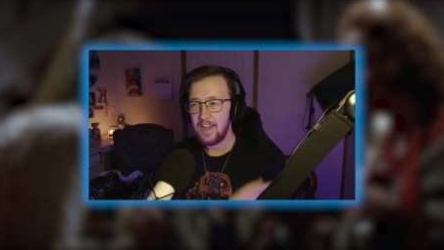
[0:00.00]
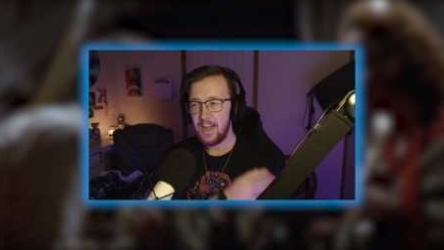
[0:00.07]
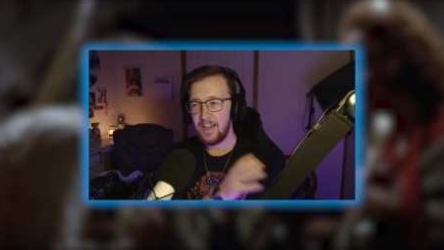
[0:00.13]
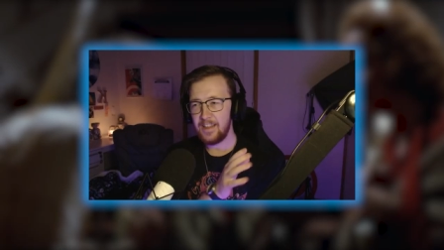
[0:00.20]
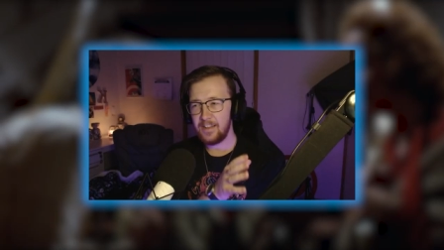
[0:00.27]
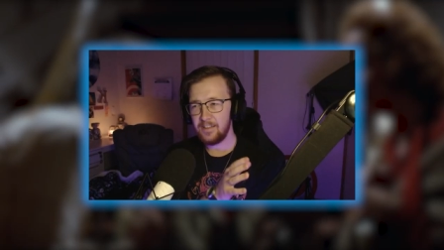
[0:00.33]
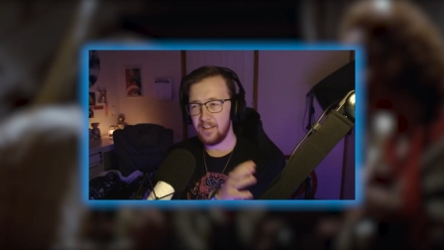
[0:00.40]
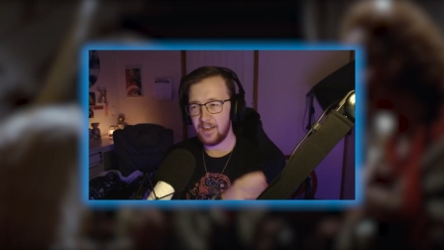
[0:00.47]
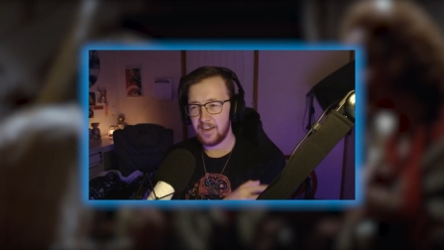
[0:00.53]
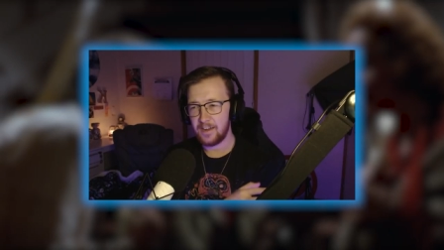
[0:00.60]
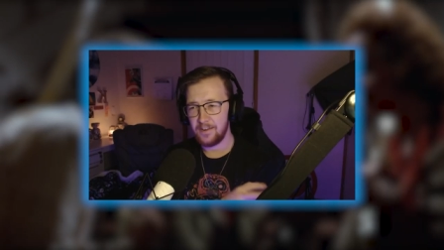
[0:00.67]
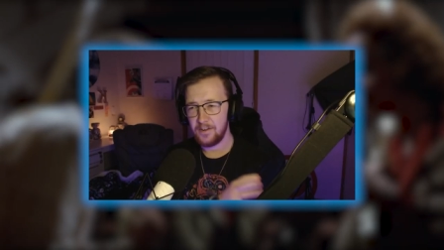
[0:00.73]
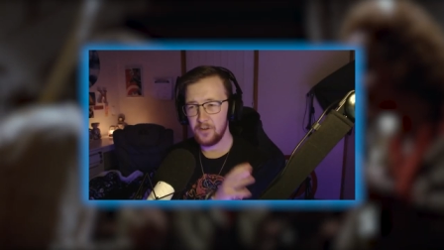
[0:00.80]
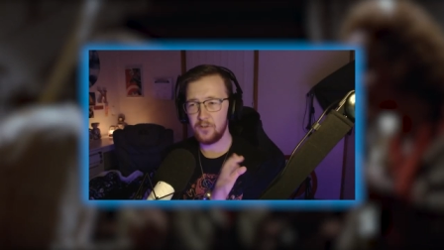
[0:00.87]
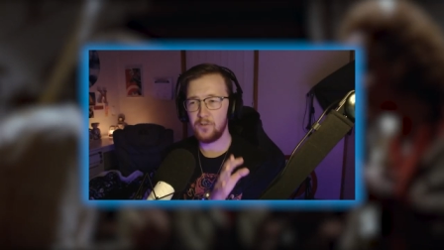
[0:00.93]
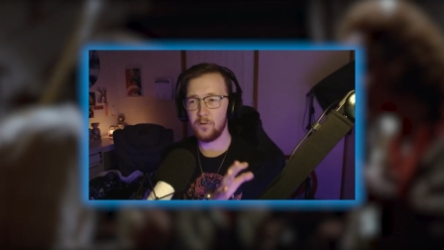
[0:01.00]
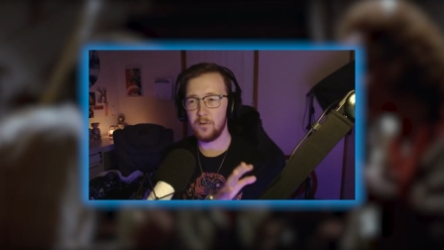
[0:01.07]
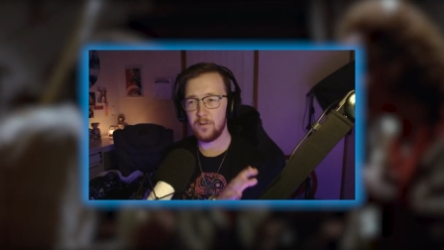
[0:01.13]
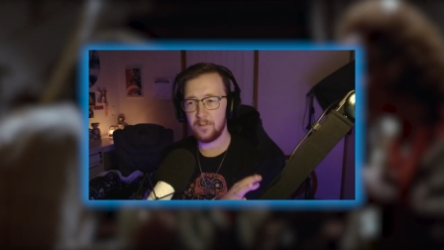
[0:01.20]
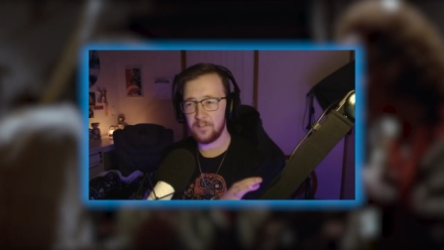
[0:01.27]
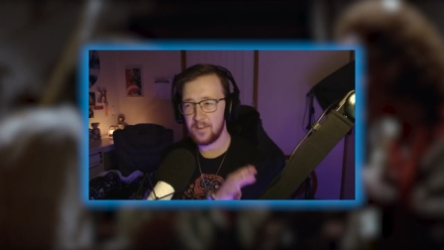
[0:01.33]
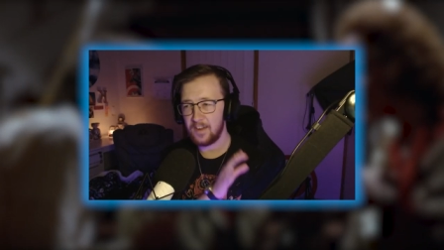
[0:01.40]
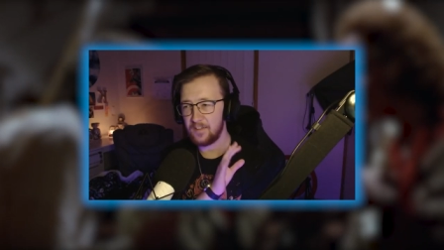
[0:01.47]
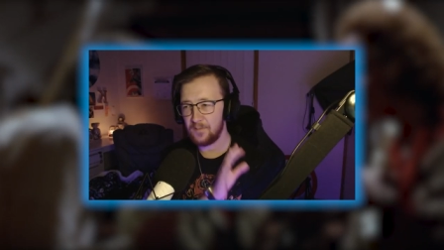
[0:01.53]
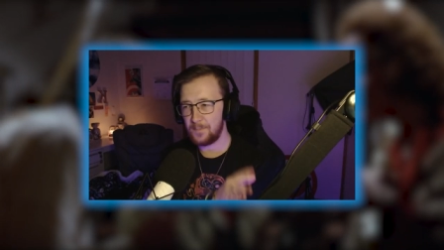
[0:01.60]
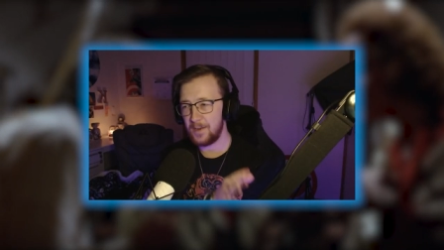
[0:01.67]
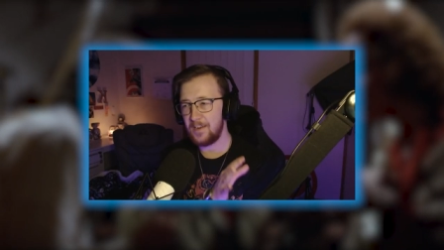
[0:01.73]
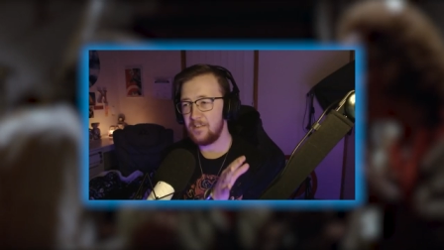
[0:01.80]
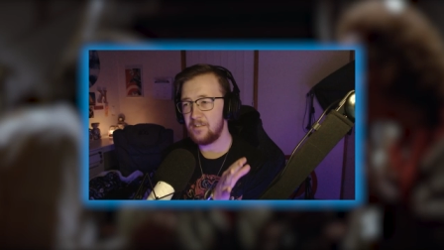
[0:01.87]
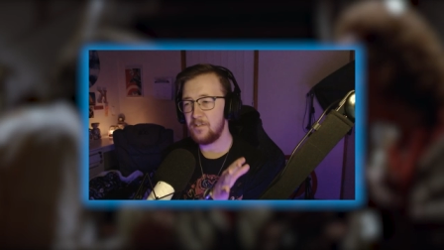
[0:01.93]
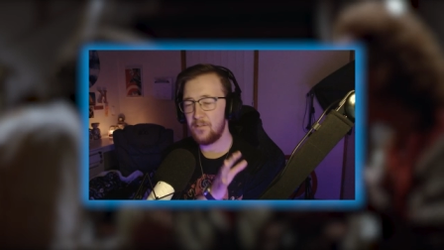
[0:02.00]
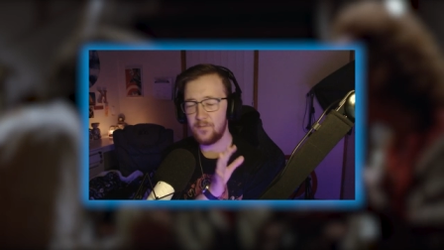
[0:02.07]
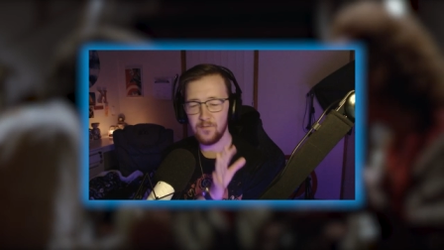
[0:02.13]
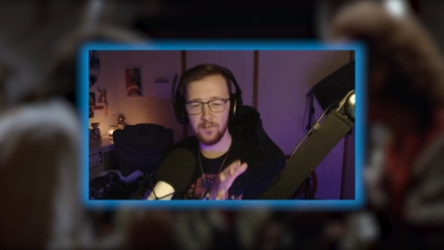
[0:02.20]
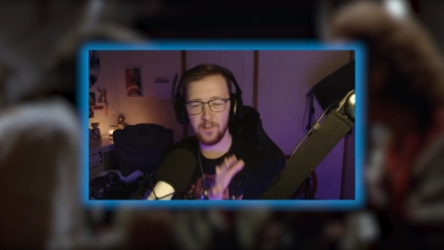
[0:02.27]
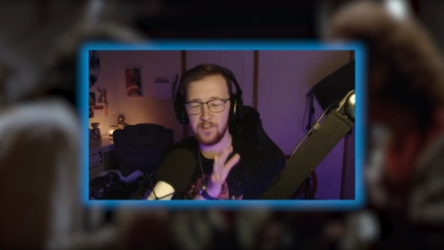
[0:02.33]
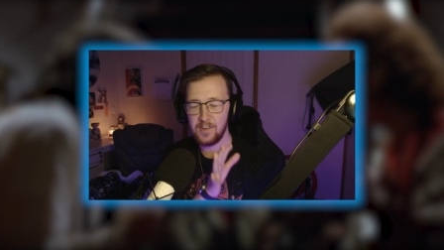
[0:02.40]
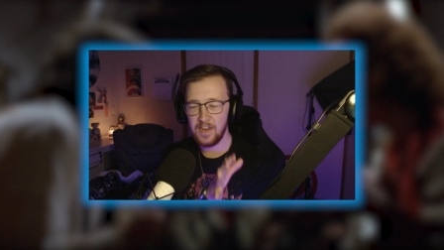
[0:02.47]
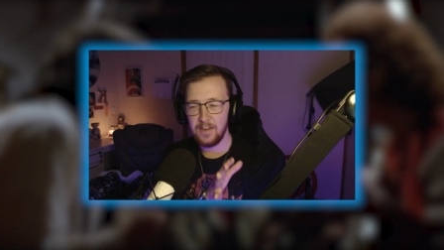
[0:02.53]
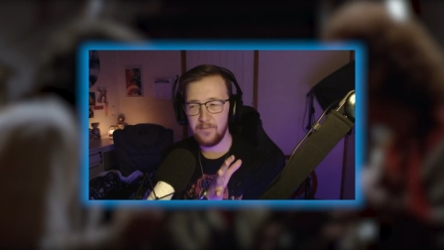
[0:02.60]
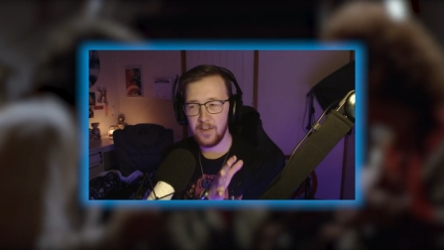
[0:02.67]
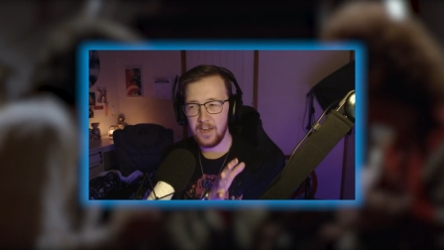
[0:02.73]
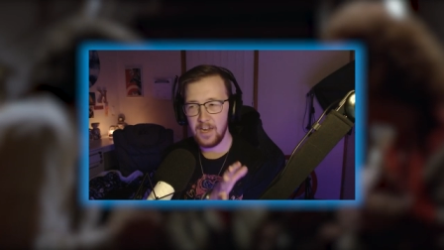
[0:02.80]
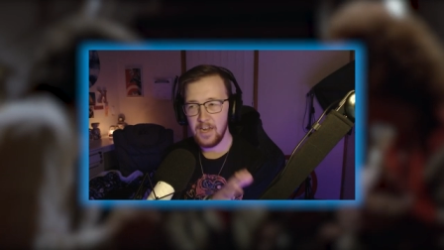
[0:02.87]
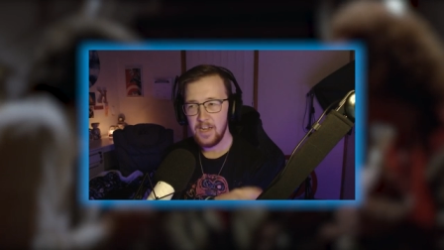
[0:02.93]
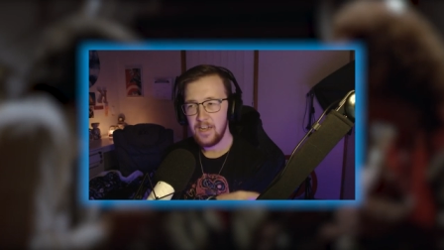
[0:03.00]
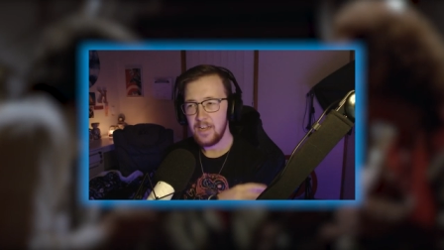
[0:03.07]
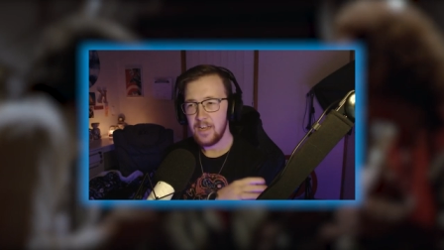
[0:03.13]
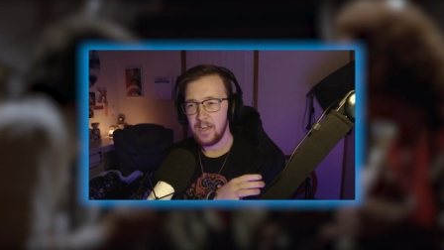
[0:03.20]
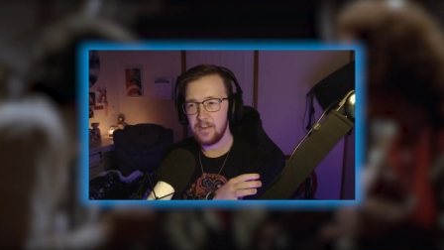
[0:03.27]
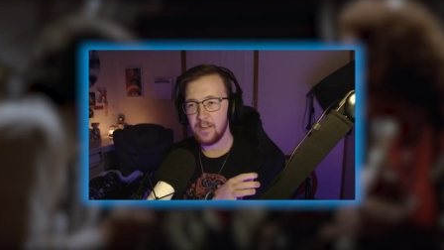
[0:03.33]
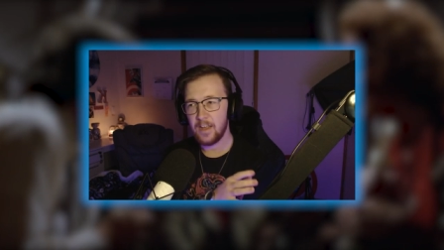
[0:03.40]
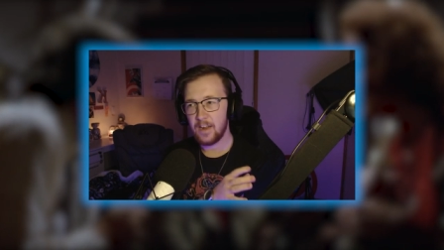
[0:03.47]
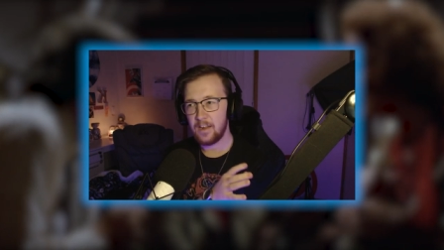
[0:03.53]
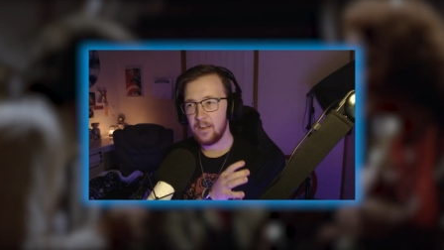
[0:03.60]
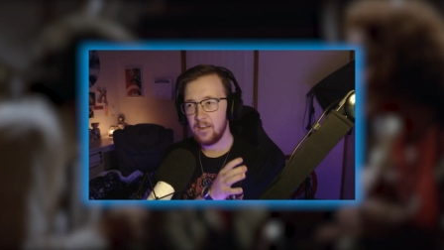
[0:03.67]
and then like your daughter starts speaking to you through the TV and you're like,